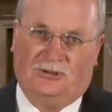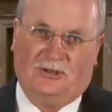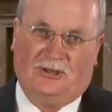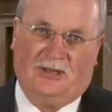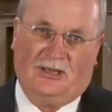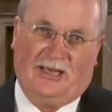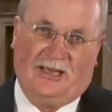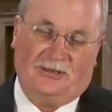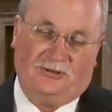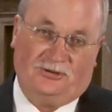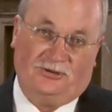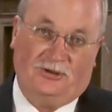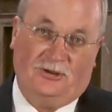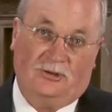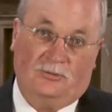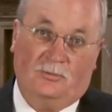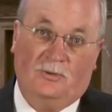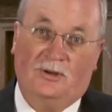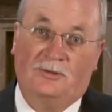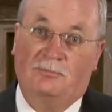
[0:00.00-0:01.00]
the last
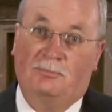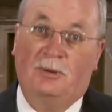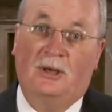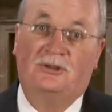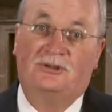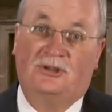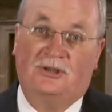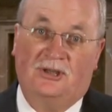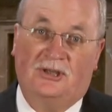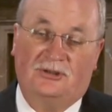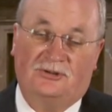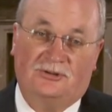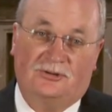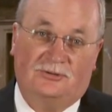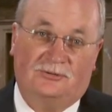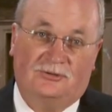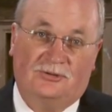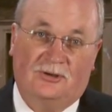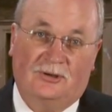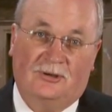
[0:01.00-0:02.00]
year with budget
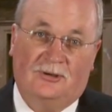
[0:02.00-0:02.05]
issues.